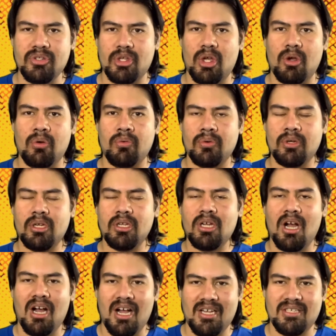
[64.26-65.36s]
own
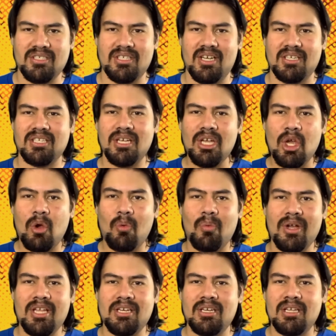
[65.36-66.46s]
conduct
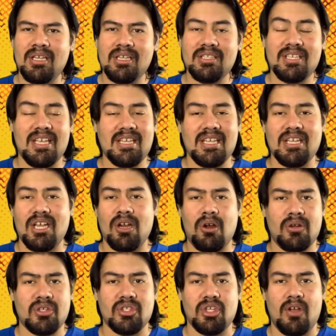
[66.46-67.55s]
when taking care
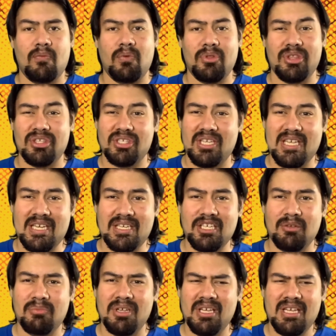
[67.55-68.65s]
of stuff with his
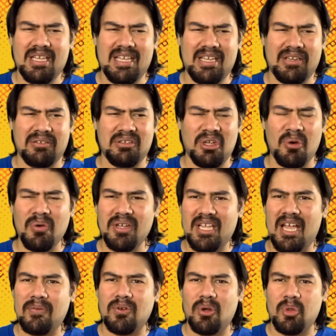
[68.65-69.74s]
kingdom and going
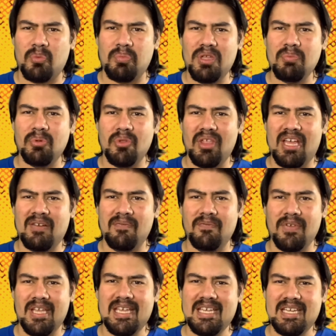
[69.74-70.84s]
after other people that
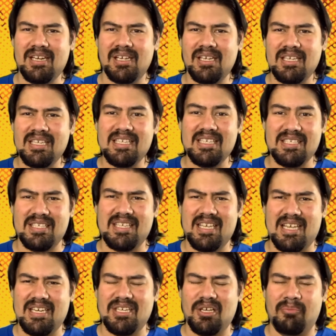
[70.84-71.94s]
invade his
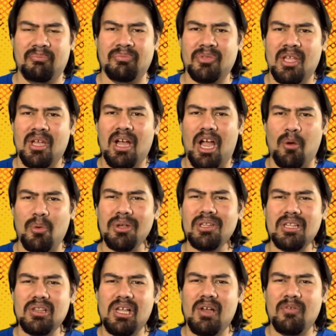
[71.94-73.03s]
kingdom. I really
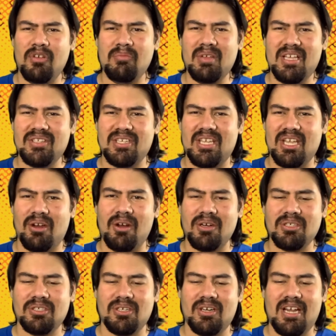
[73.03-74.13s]
love him as a
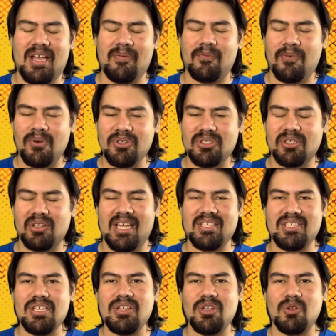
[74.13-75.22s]
character. At first glance,
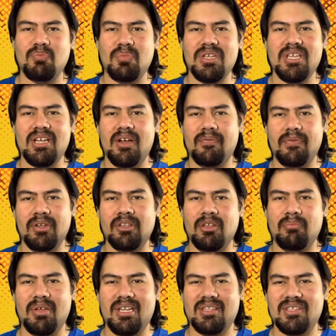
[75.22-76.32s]
he could be a
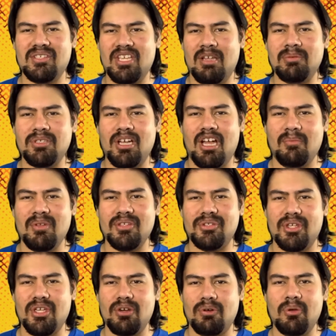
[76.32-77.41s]
villain, but at the same time, he's a
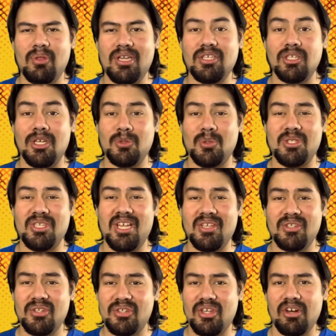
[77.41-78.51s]
hero that does what's
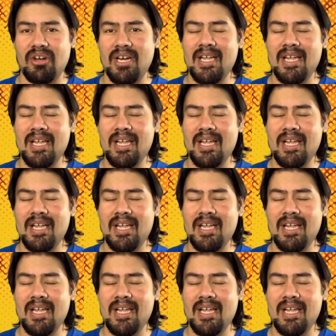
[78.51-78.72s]
necessary